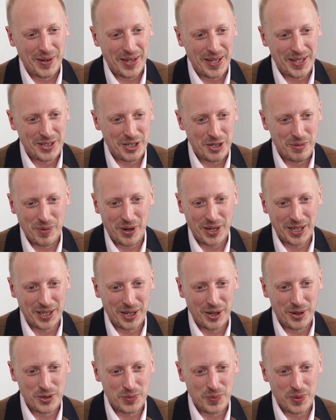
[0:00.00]
is you might
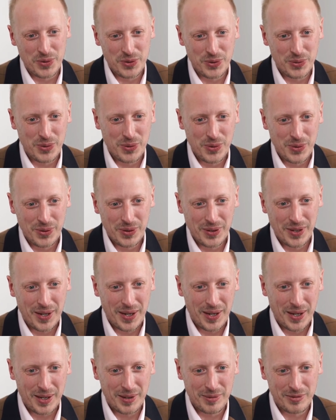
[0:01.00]
close one door,
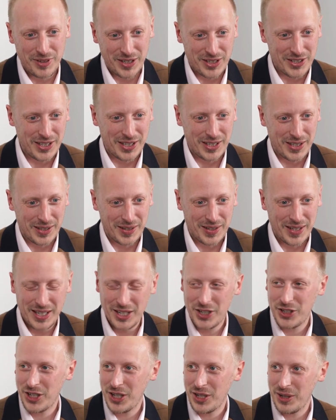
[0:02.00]
fixing an
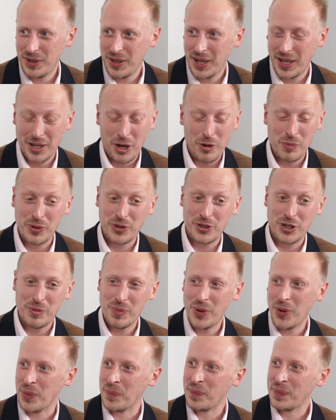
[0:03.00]
issue, and open two
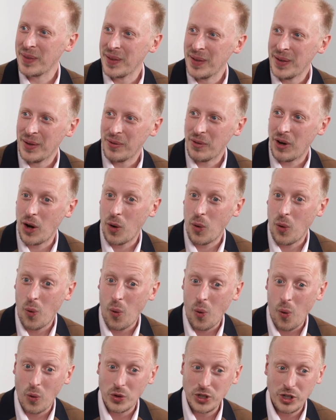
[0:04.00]
more. Right?
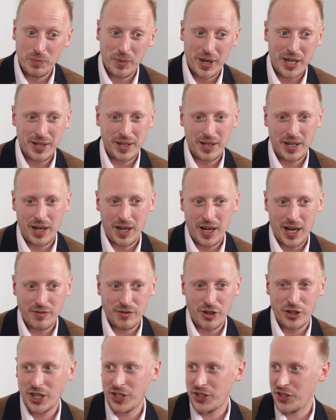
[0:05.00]
Or you may have
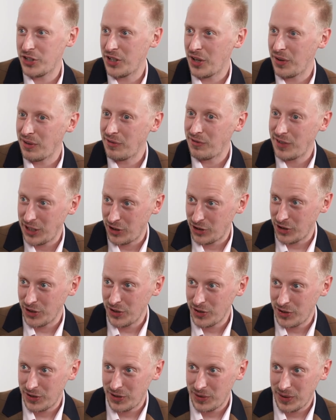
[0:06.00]
unnecessary
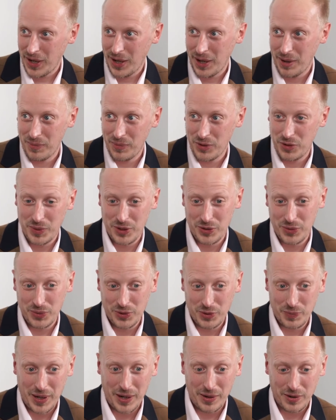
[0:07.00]
features, which we
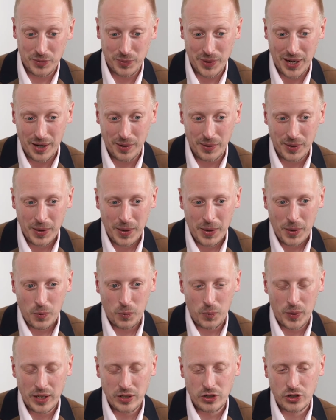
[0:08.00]
talked about as well,
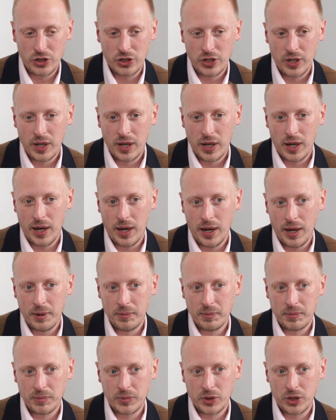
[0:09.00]
which
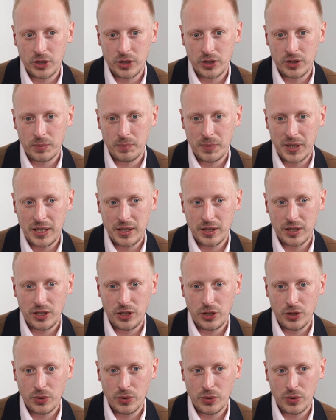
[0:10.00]
could mean that
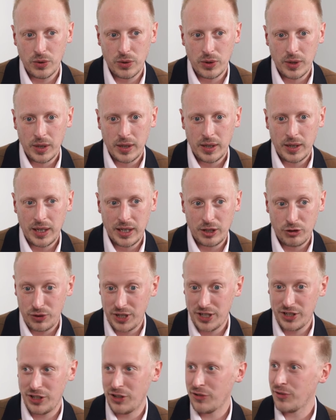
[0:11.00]
you're
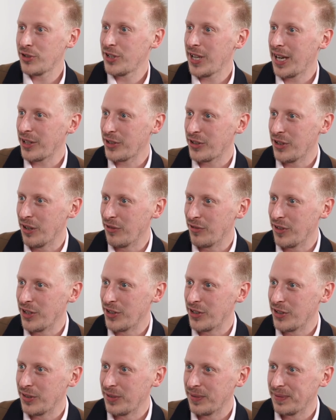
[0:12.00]
increasing your attack
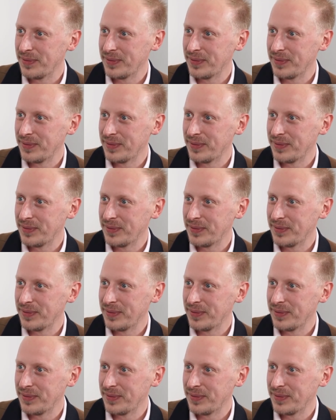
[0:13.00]
surface.